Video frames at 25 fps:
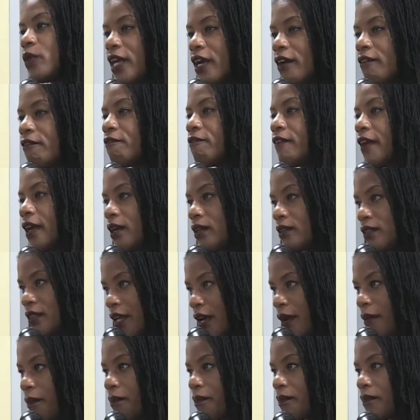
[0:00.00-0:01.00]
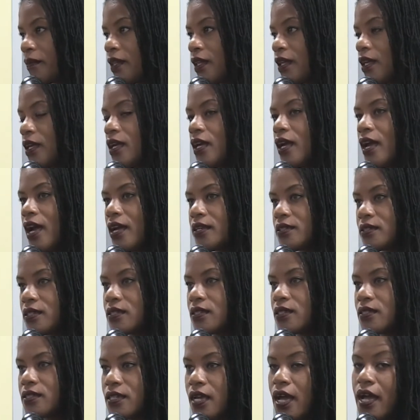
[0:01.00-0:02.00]
We have failed them as a
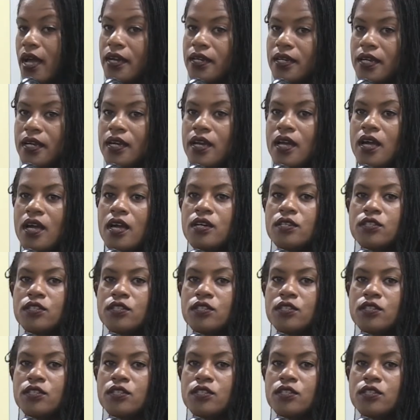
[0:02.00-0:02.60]
society.